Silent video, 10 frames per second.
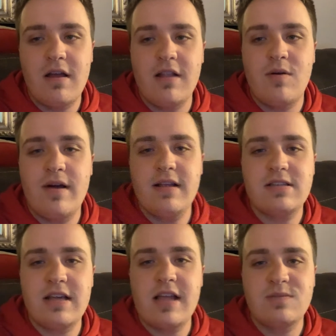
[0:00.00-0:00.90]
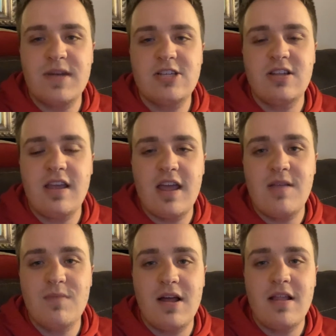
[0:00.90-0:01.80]
I know I said as mentioned
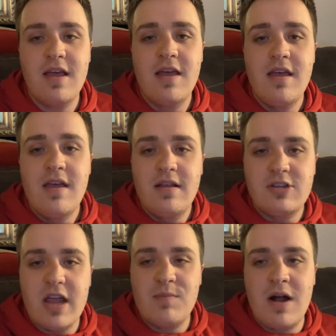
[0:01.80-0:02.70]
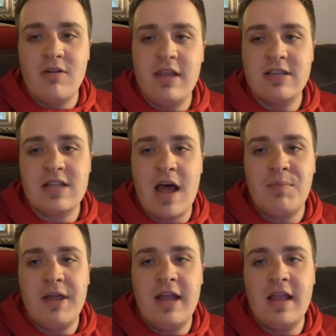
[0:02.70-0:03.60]
again, but Jake Browning is not
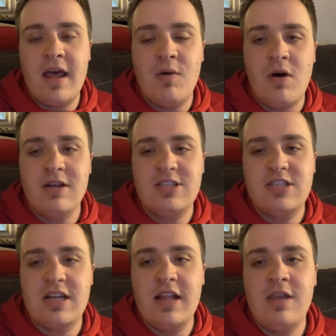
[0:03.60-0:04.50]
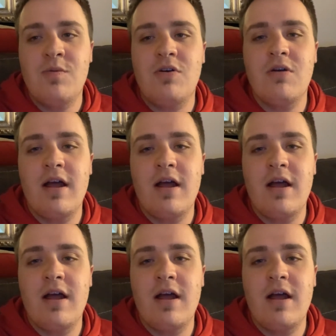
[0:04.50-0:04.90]
playing at Washington anymore.